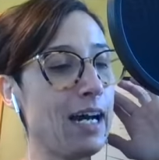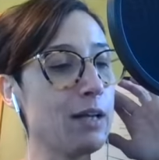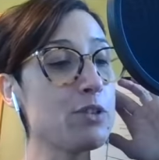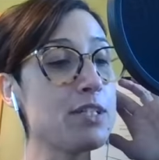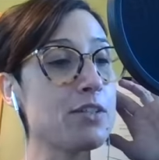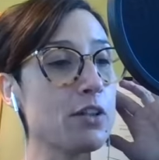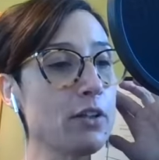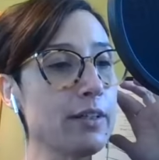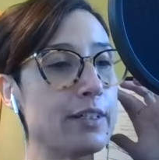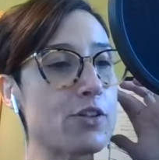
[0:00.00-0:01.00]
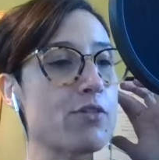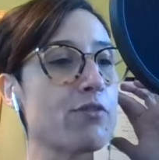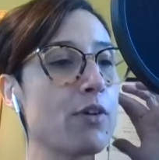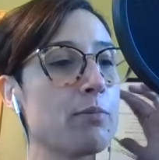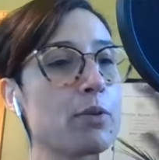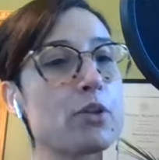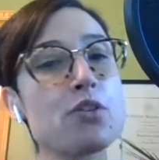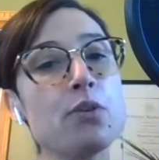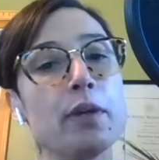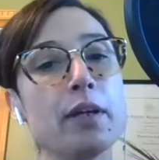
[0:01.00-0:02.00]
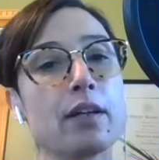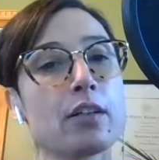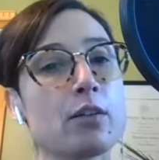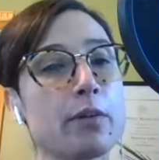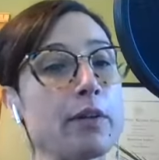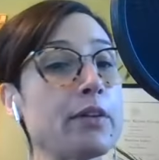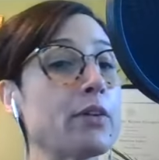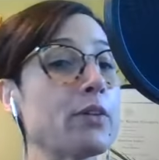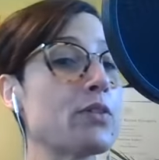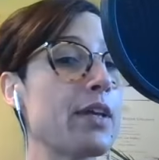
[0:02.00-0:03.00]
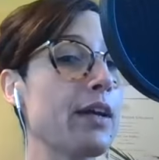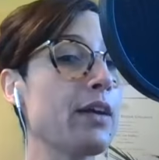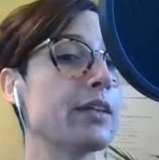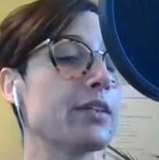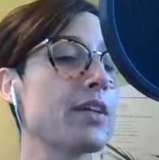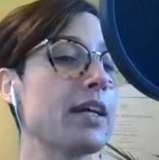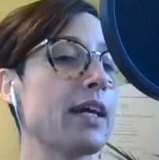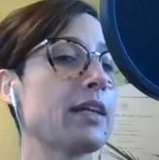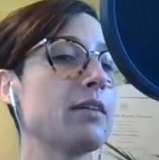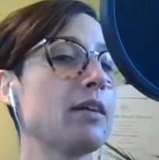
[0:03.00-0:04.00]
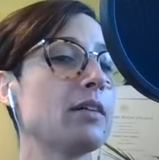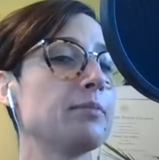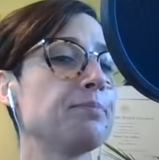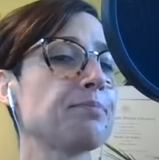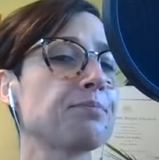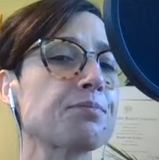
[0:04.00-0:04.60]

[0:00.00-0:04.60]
I was discouraged from pursuing a career in those areas. I had, um,